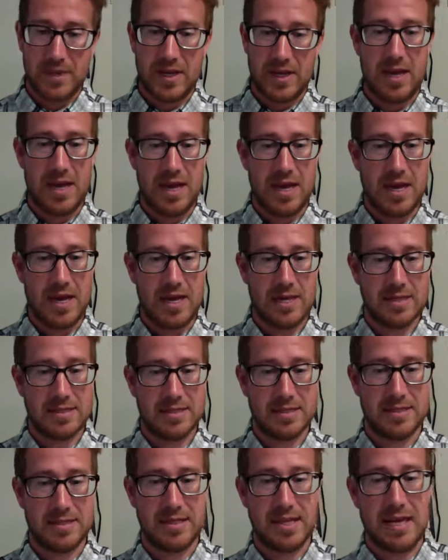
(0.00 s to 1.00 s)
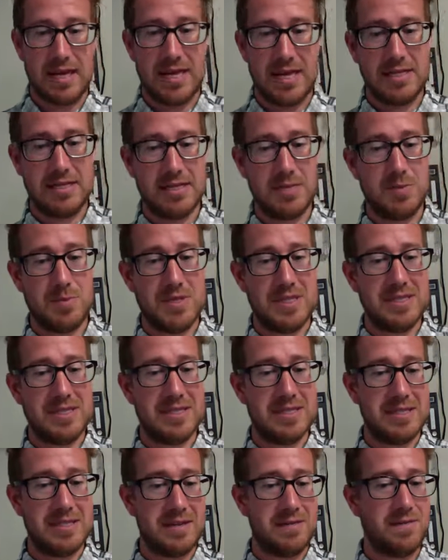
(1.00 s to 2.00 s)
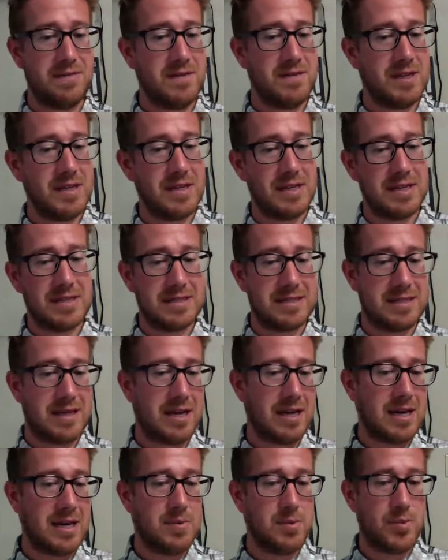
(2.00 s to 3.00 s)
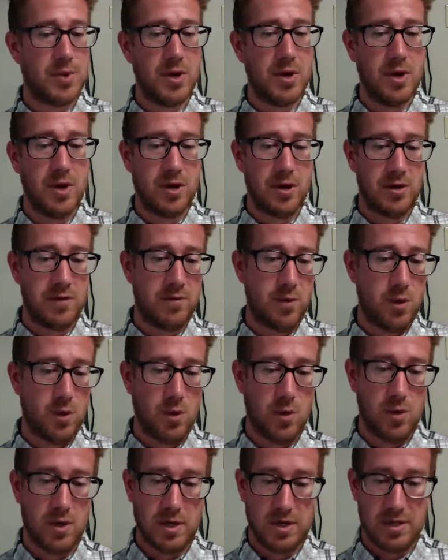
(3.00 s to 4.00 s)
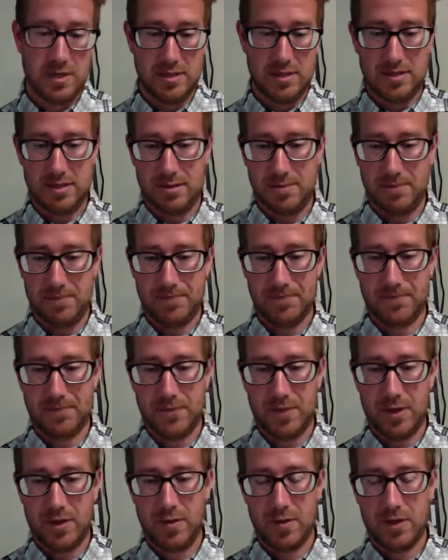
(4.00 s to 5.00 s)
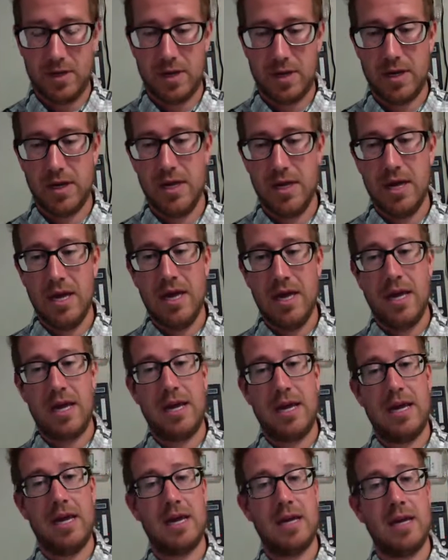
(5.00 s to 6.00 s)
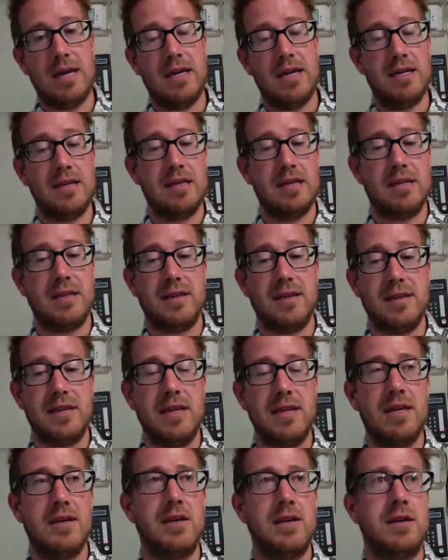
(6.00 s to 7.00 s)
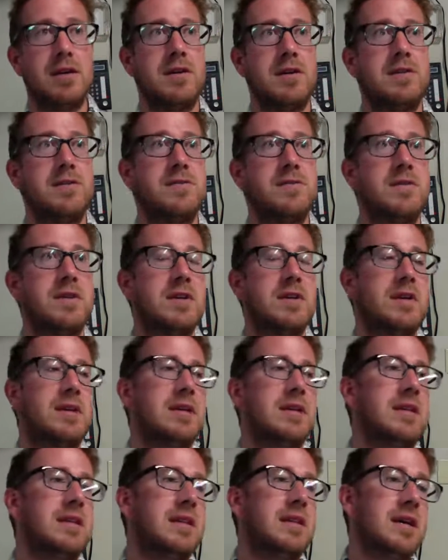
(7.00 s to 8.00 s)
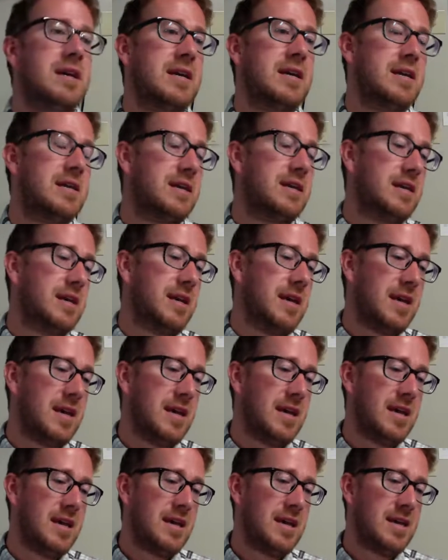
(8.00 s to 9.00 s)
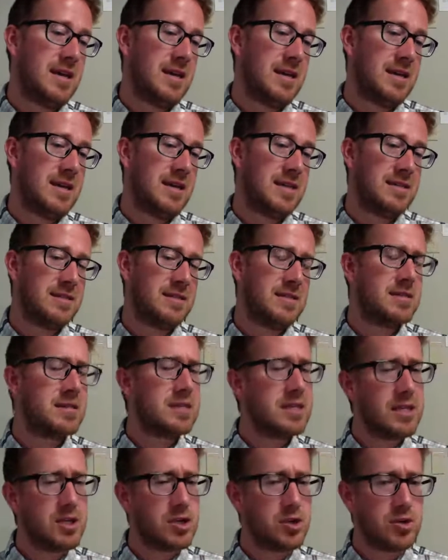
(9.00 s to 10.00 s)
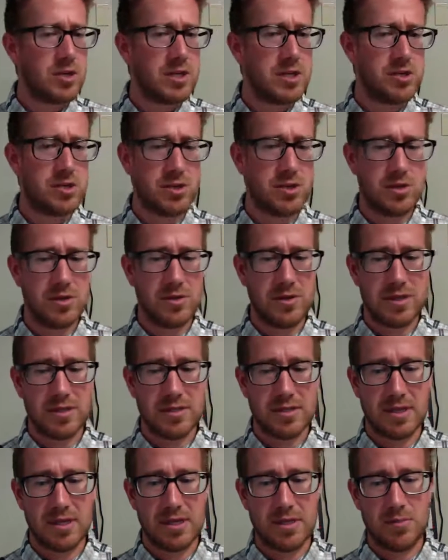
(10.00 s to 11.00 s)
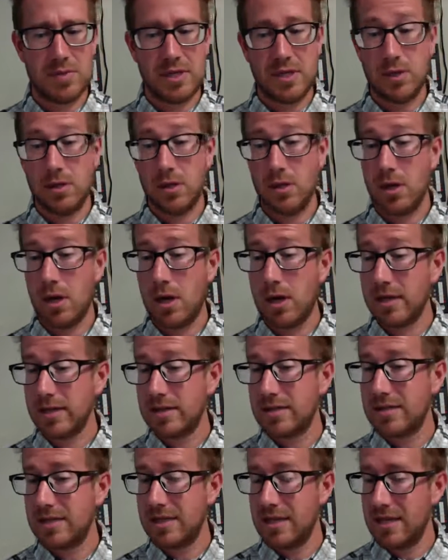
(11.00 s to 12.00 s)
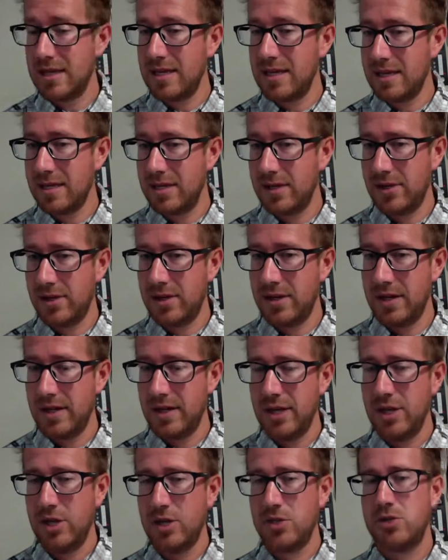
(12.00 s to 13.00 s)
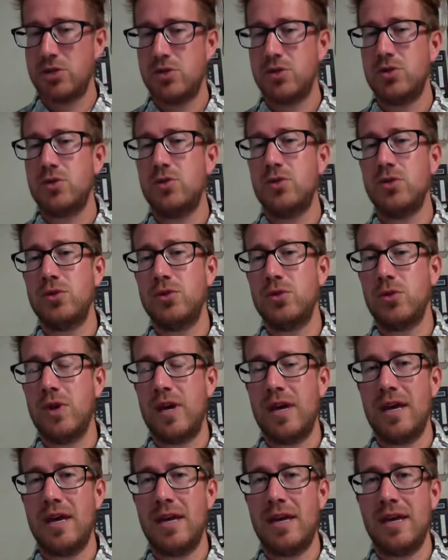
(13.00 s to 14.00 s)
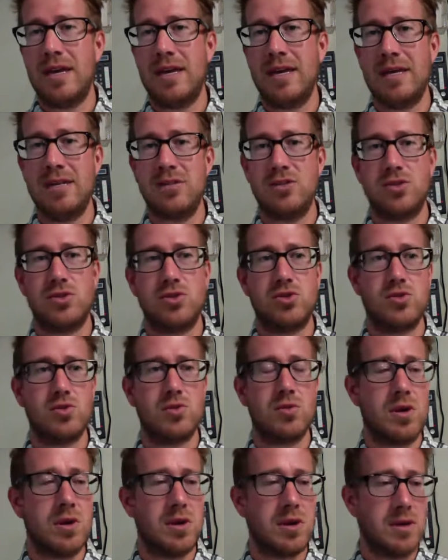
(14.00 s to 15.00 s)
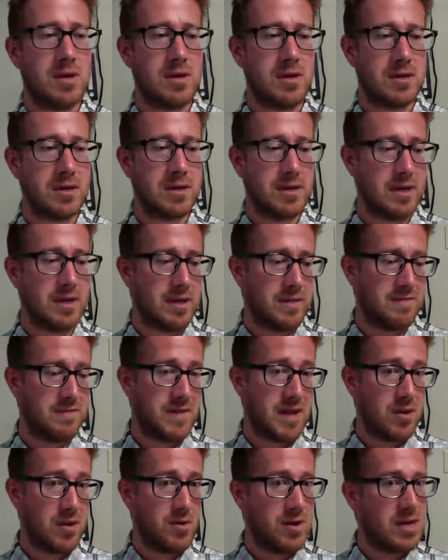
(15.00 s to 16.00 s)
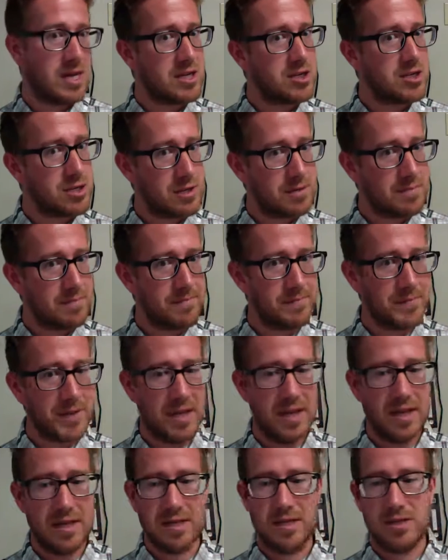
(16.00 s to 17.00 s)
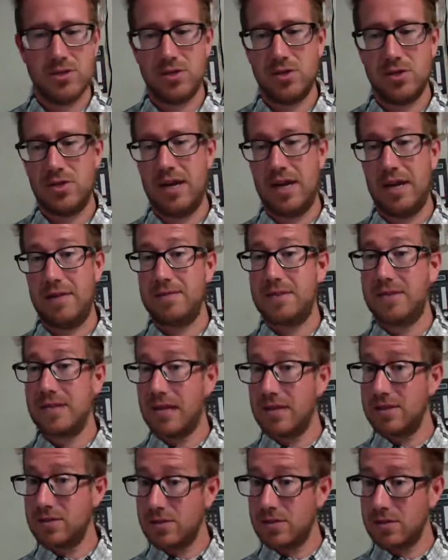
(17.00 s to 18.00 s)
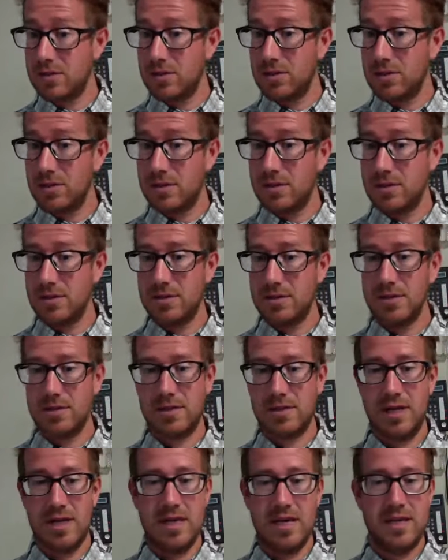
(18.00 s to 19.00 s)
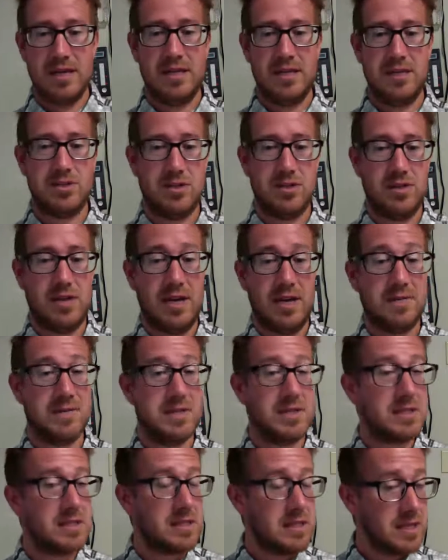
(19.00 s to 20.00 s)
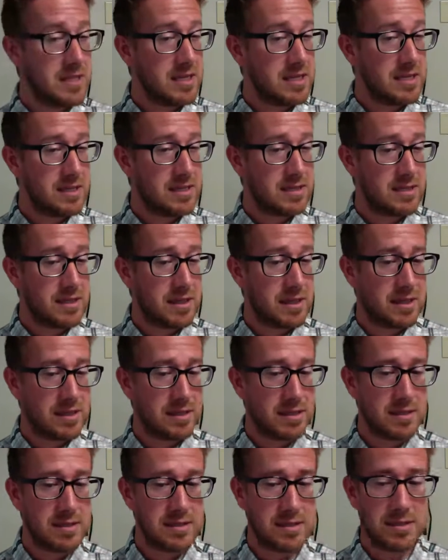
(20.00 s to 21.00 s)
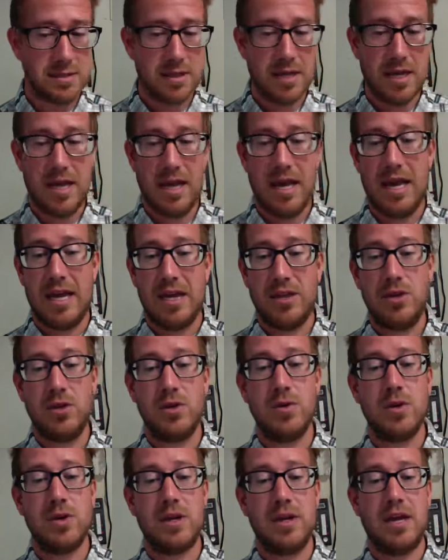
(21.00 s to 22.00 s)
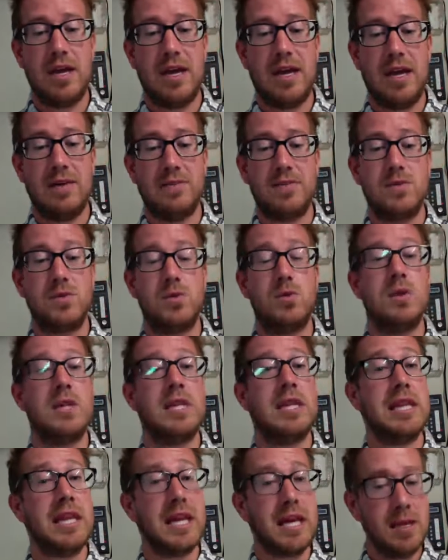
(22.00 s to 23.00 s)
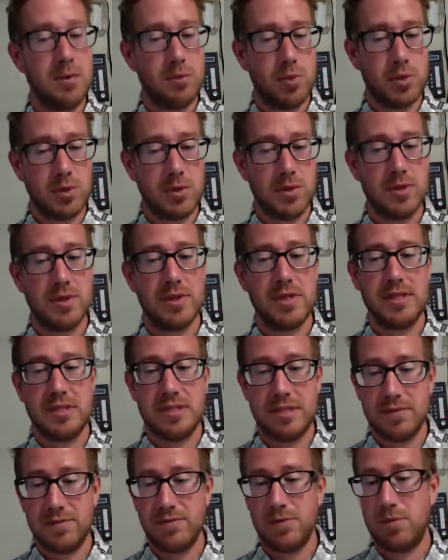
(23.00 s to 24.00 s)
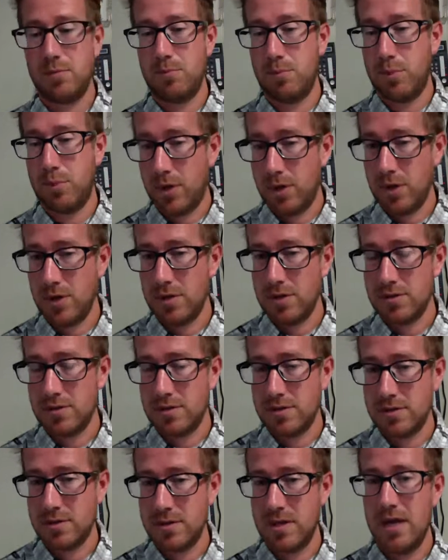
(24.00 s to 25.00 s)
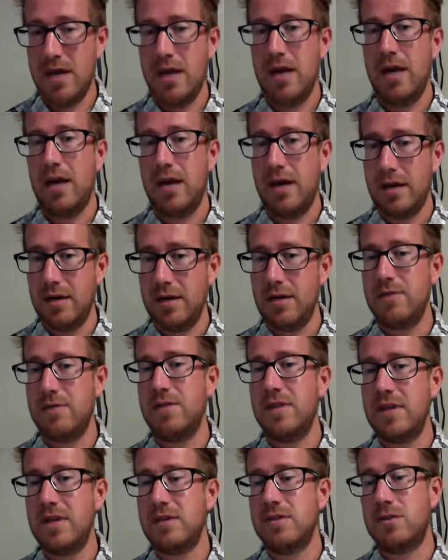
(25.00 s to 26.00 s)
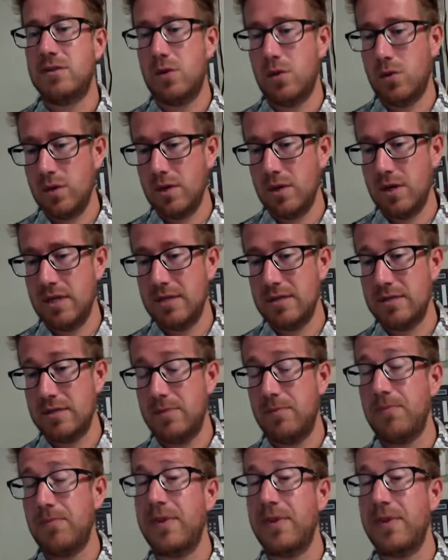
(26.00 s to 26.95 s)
at a specific type of organism, okay? And think of like a sea creature that's going to be locked in to a strong foundation. This could have tentacles, this could have stinging cells, and you're going to have to label the different parts of this organism.